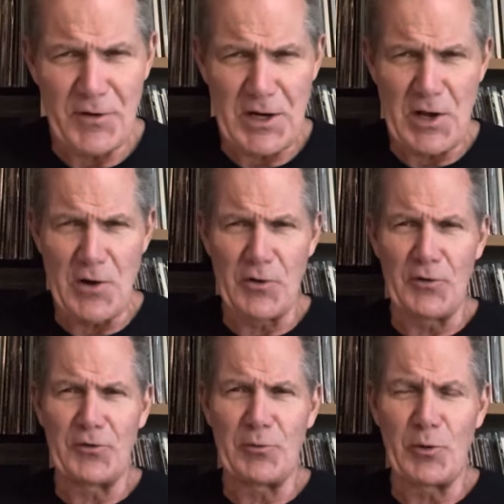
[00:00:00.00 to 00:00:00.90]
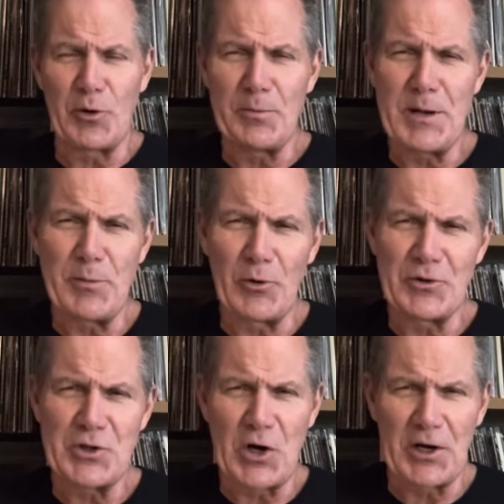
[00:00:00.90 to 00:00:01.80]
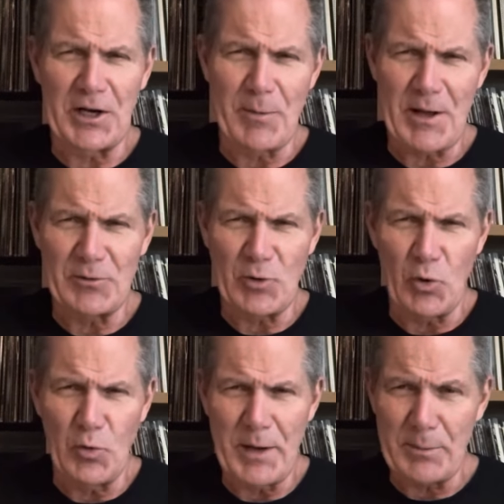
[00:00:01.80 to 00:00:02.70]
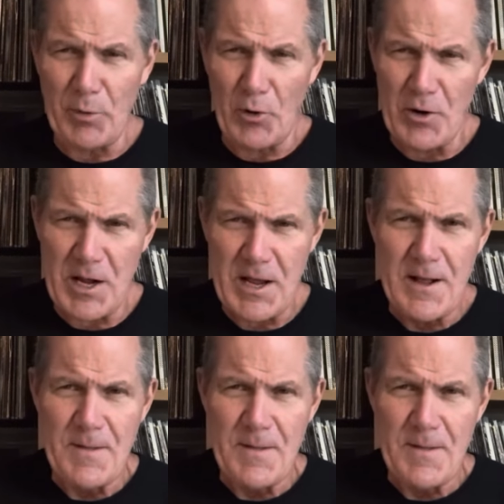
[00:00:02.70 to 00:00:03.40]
videos where people are talking about the whole big party